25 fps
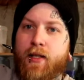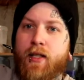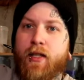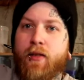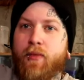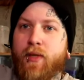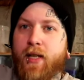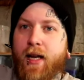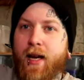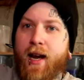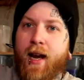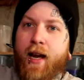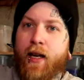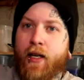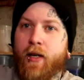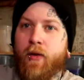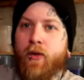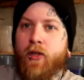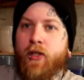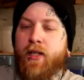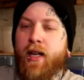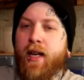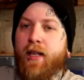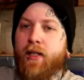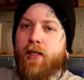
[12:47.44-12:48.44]
systems that Andy
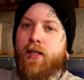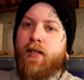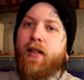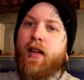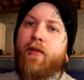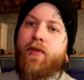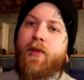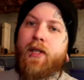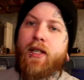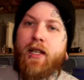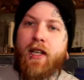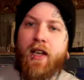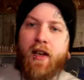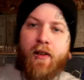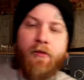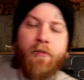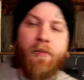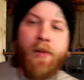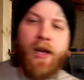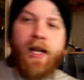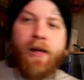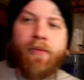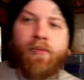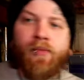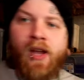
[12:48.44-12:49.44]
was nice enough to give
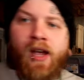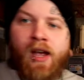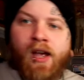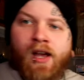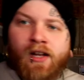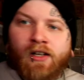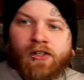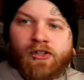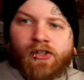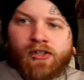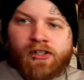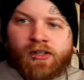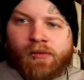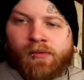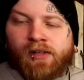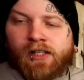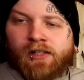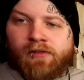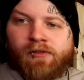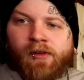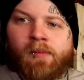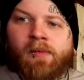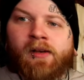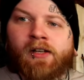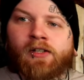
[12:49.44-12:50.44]
me. So some of
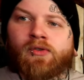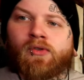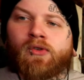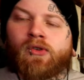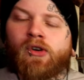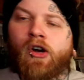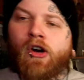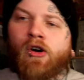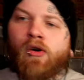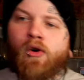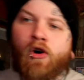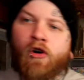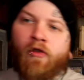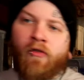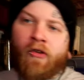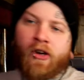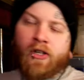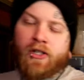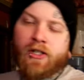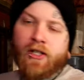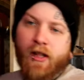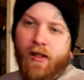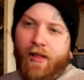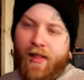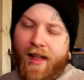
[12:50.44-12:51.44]
these females will go over
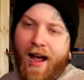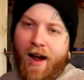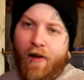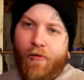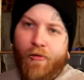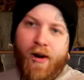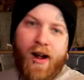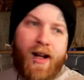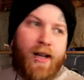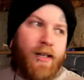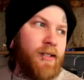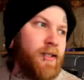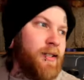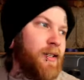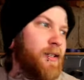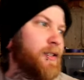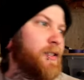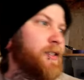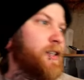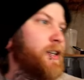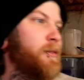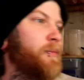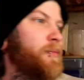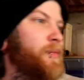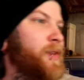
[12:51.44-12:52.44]
into that rack
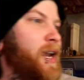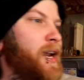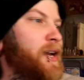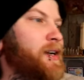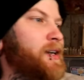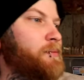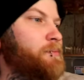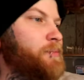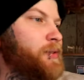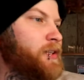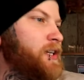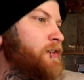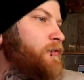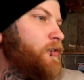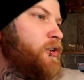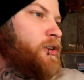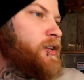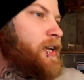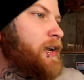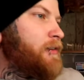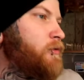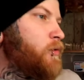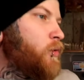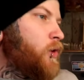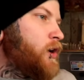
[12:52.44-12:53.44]
system, and I believe we
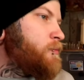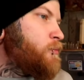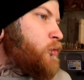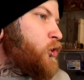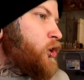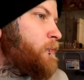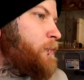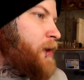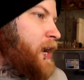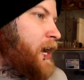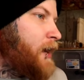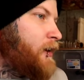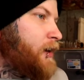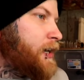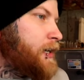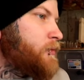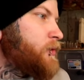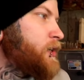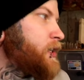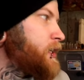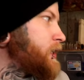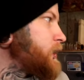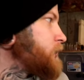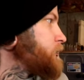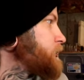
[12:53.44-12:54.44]
only have one more pairing
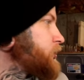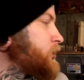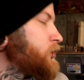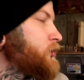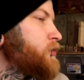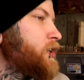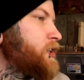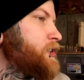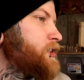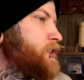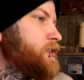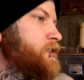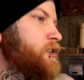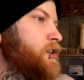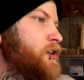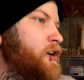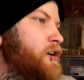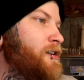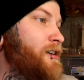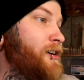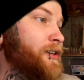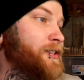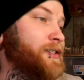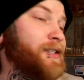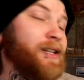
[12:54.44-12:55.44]
when it comes to Crescent and
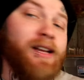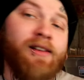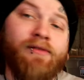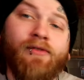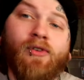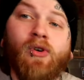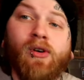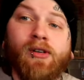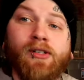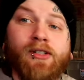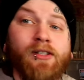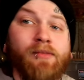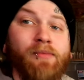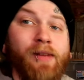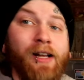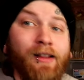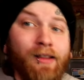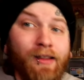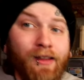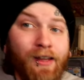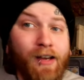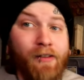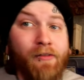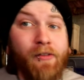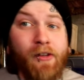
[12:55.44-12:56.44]
Gargs, and that of course is my
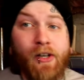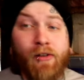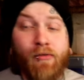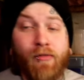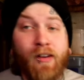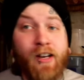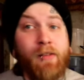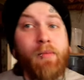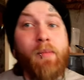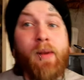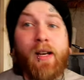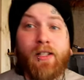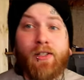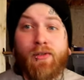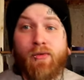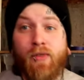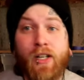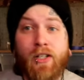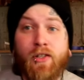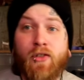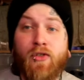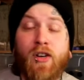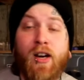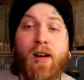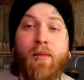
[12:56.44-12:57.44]
lovely red-based
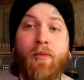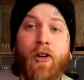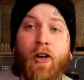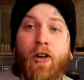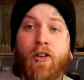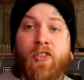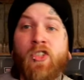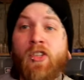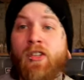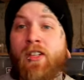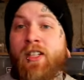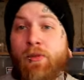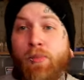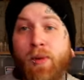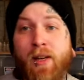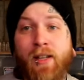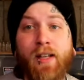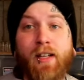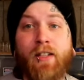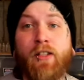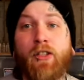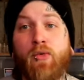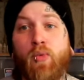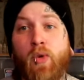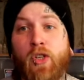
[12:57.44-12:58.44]
Red Stripe girl. So let's make
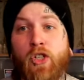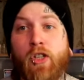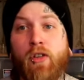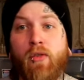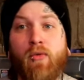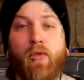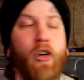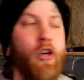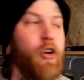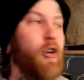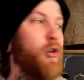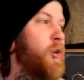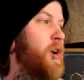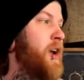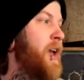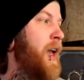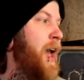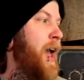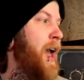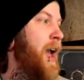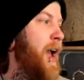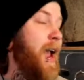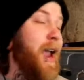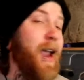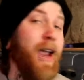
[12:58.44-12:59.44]
that switcheroo
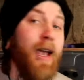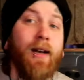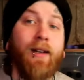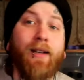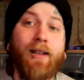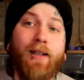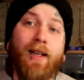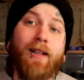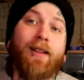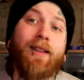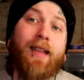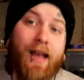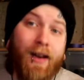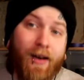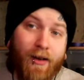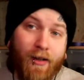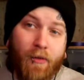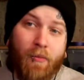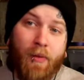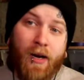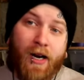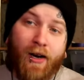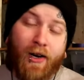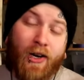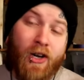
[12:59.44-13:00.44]
and get that
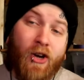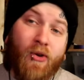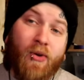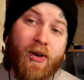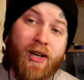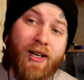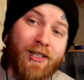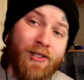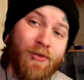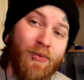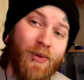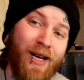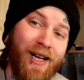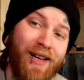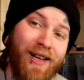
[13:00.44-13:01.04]
other pair going as